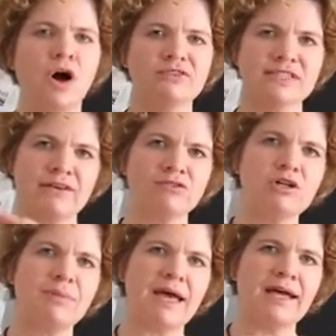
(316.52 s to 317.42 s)
of
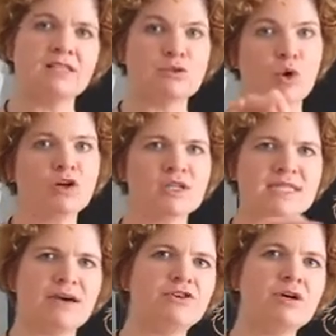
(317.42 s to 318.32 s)
several bands, one or
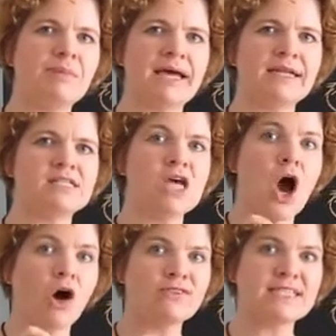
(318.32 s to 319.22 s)
several bands
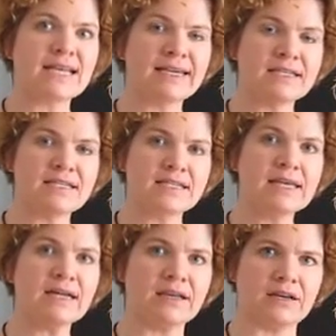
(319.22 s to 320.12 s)
of
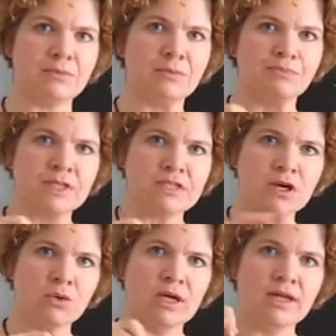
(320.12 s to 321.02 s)
cilia,
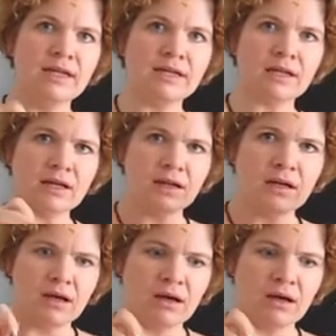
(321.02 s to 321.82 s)
so little